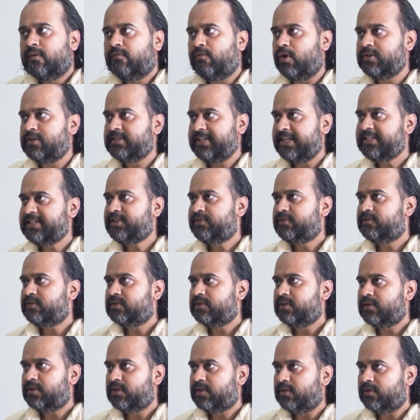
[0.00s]
Was this
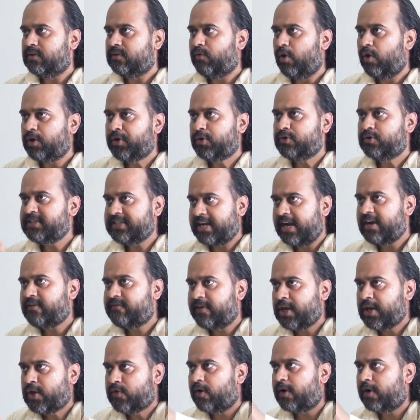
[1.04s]
what you said
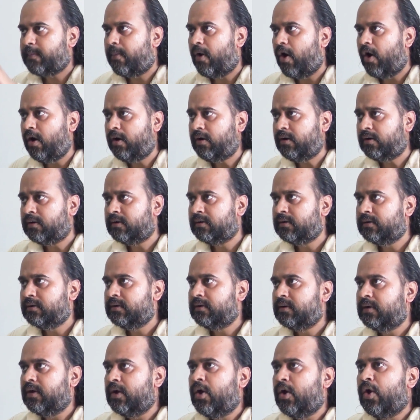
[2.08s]
when you were born?
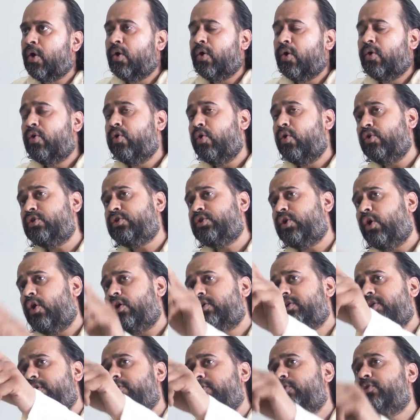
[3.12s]
Who
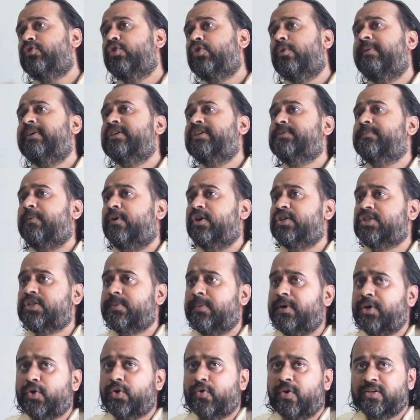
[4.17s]
taught you to be
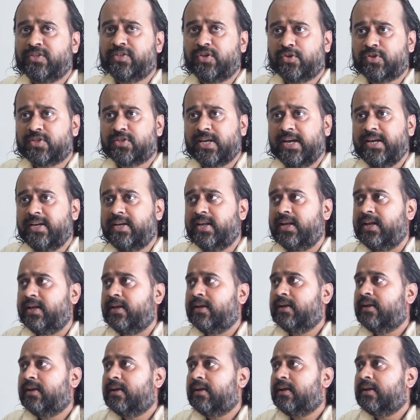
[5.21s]
responsible towards the
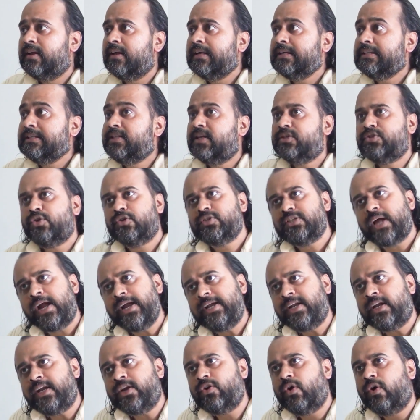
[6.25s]
society? The
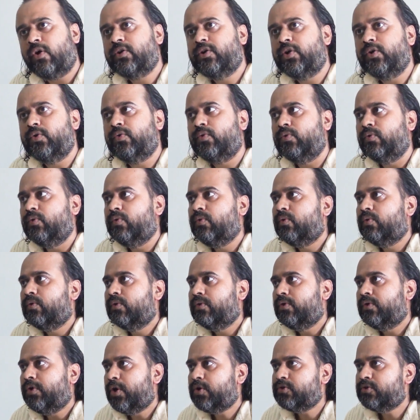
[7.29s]
society taught you.
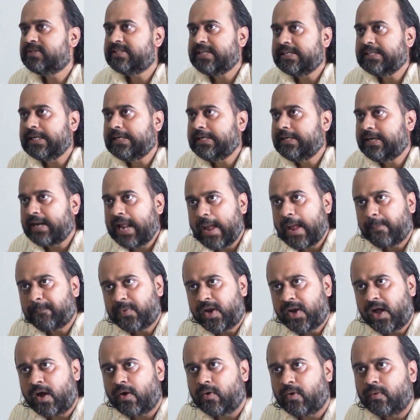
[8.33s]
Do you see the
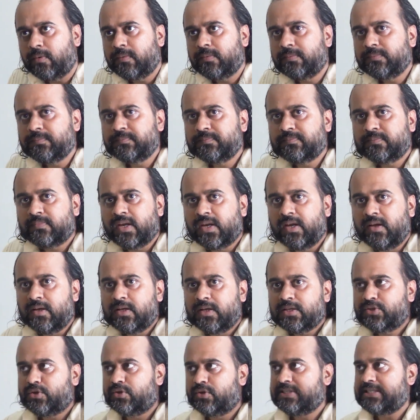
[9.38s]
trap now?
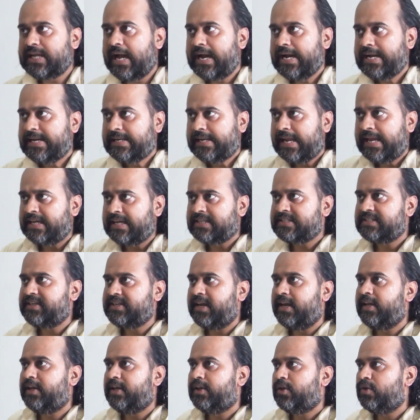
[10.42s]
Society is
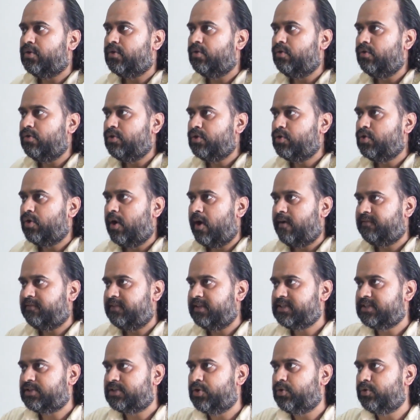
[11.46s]
telling you, you have
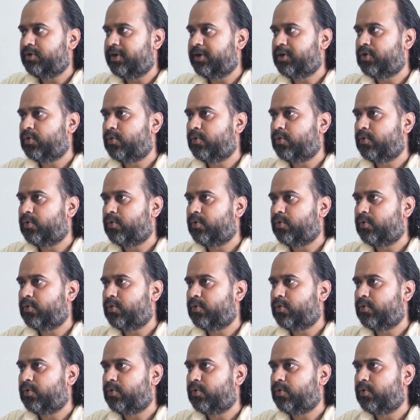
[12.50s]
this duty